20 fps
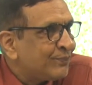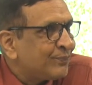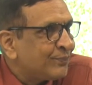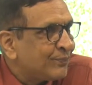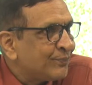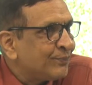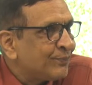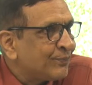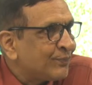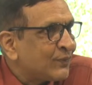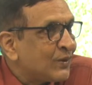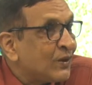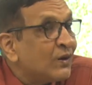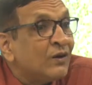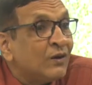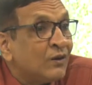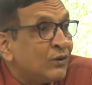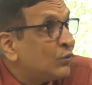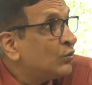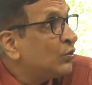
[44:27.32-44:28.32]

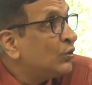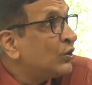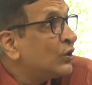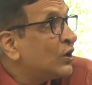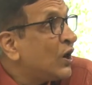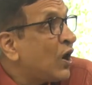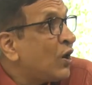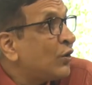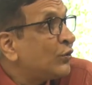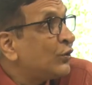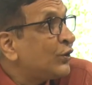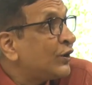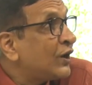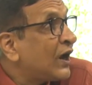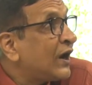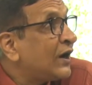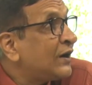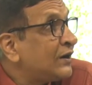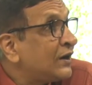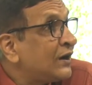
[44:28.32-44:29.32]
Gurgaon,
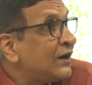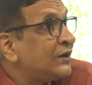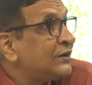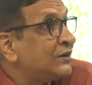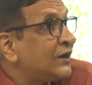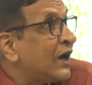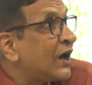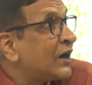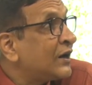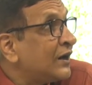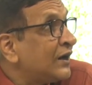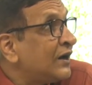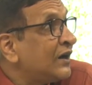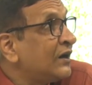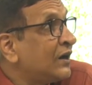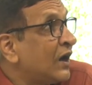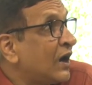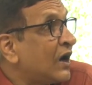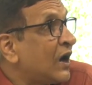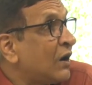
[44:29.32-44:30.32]
Noida and Delhi, they are
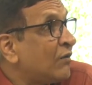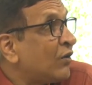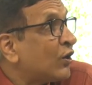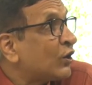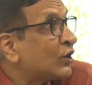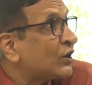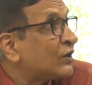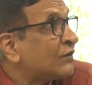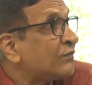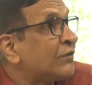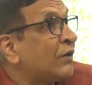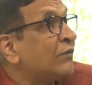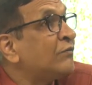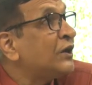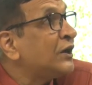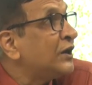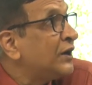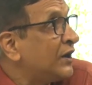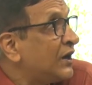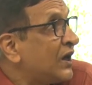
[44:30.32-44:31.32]
getting Ganga water from
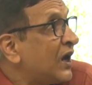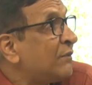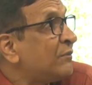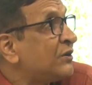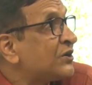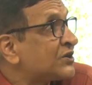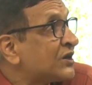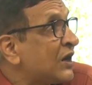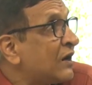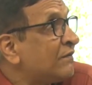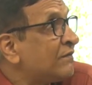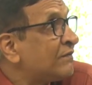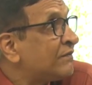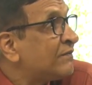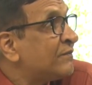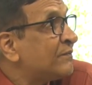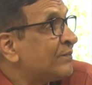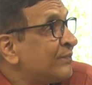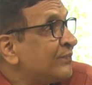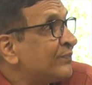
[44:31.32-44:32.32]
Tehri Dam itself.
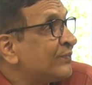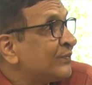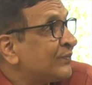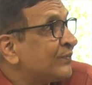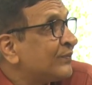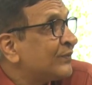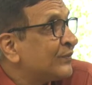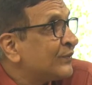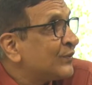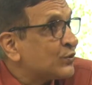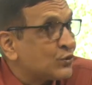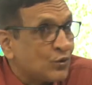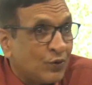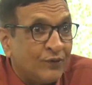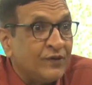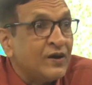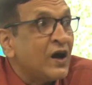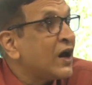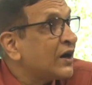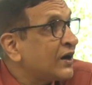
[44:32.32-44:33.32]
So
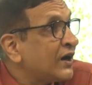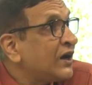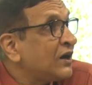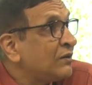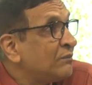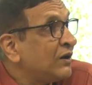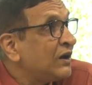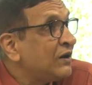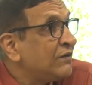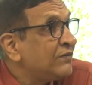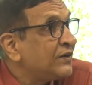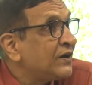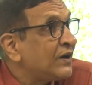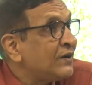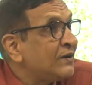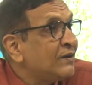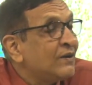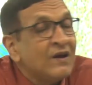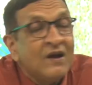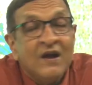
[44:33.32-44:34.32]
we are getting
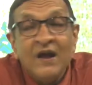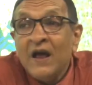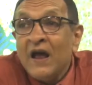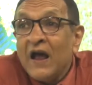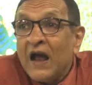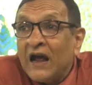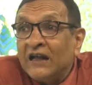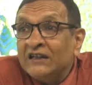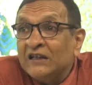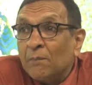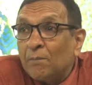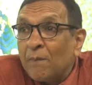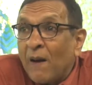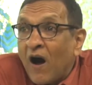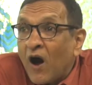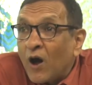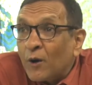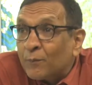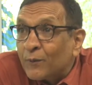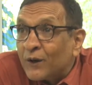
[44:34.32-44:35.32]
benefited. And the
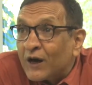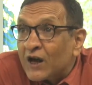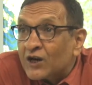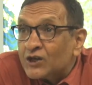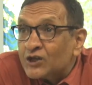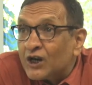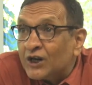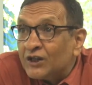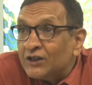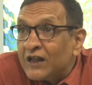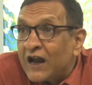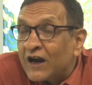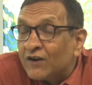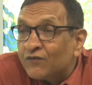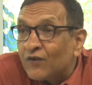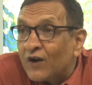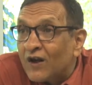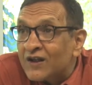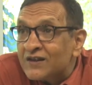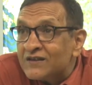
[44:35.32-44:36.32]
power production
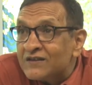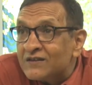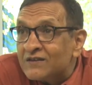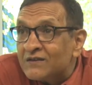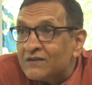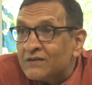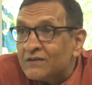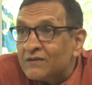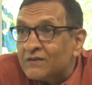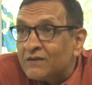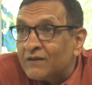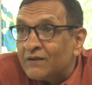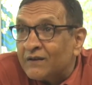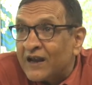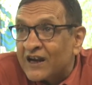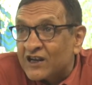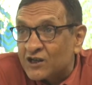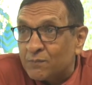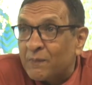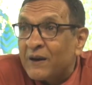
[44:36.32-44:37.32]
that was
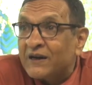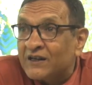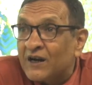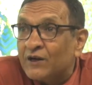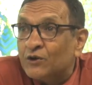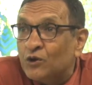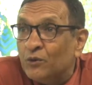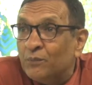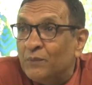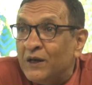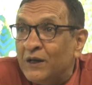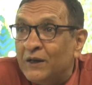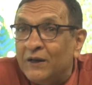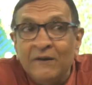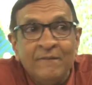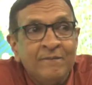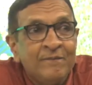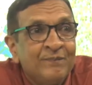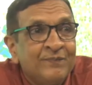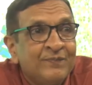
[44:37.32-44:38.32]
expected to be